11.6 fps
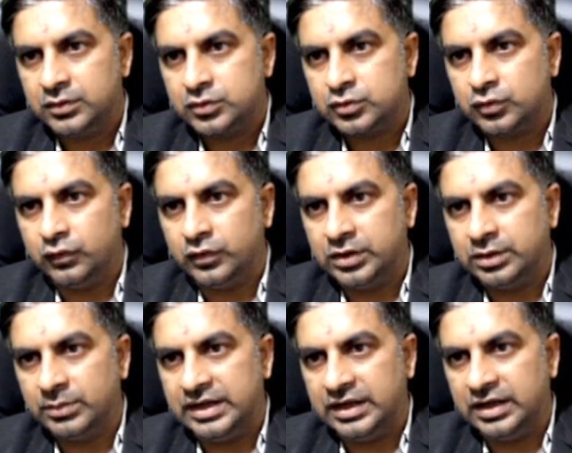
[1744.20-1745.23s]
So 1
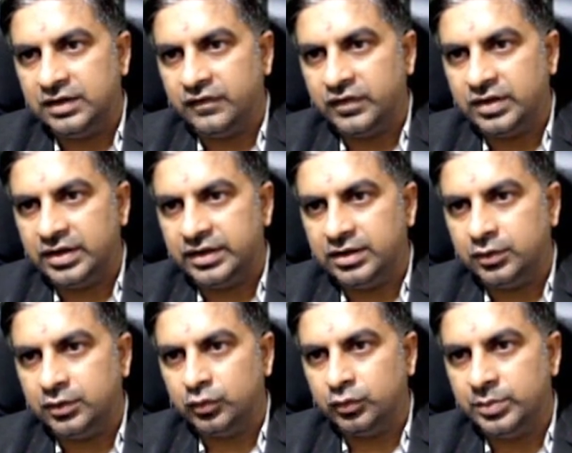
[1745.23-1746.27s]
by alpha
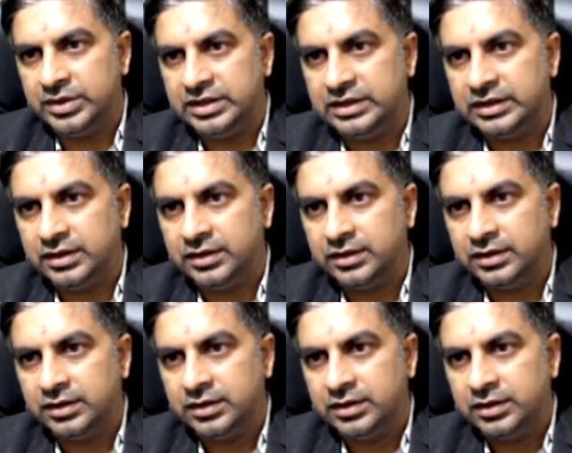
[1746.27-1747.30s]
into beta,
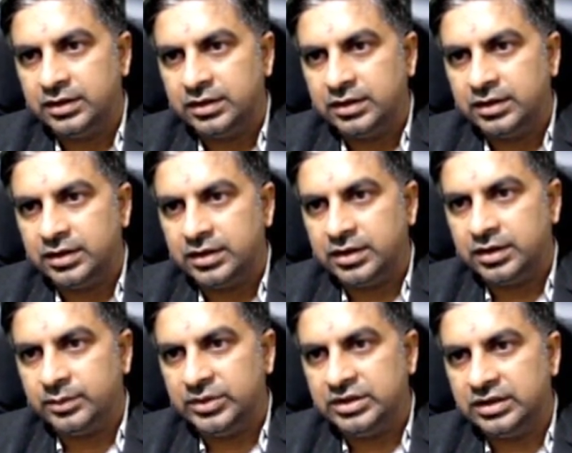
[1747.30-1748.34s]

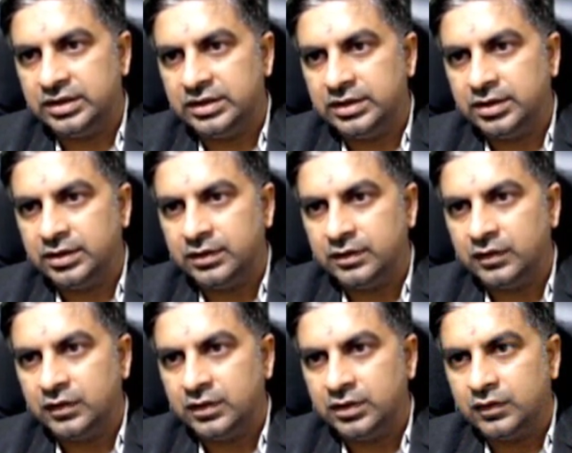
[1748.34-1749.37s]
and beta here,
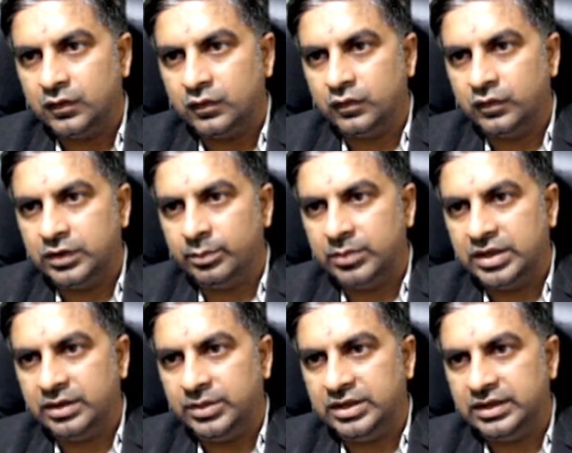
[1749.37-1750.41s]
1 by
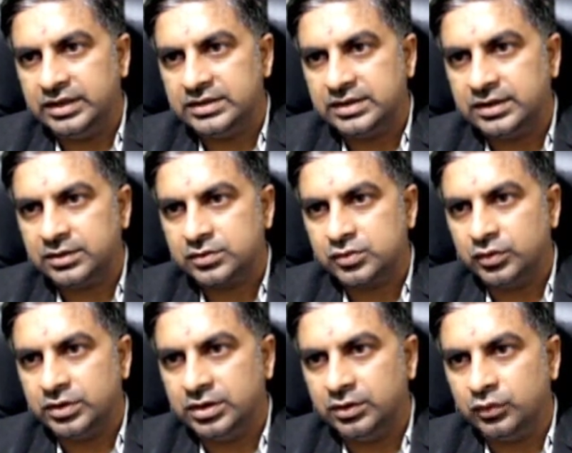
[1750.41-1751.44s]
beta is there, so
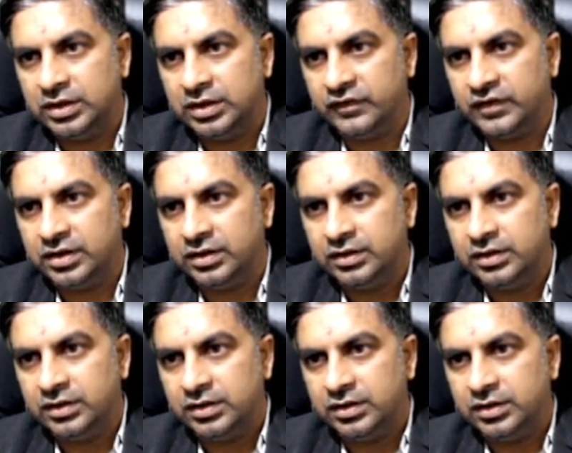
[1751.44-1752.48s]
into alpha
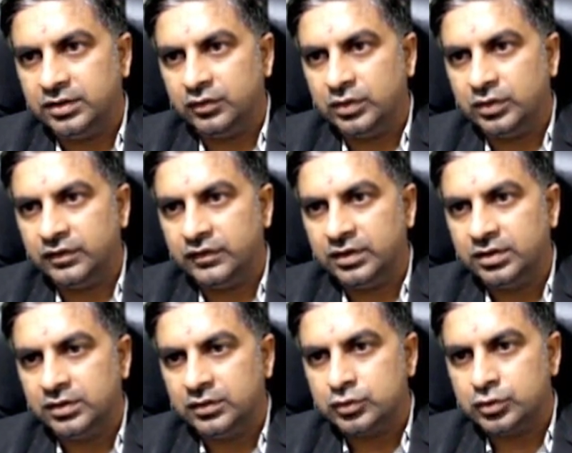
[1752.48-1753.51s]
into alpha.
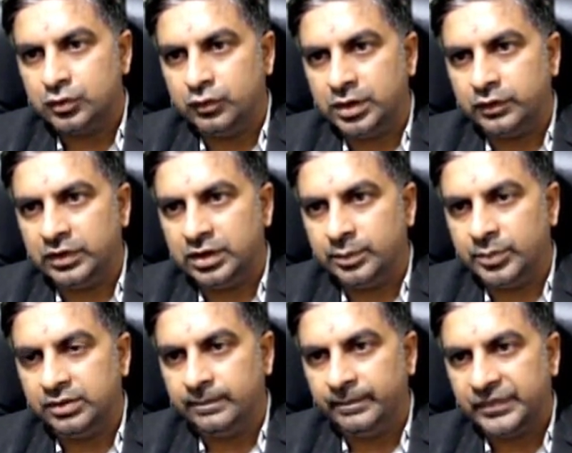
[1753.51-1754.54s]
So what will
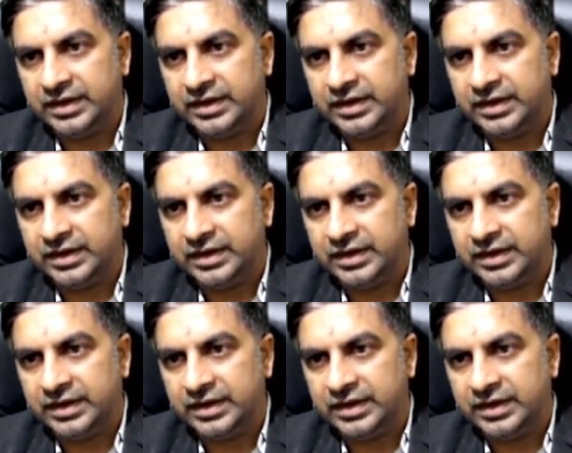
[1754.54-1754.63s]
happen?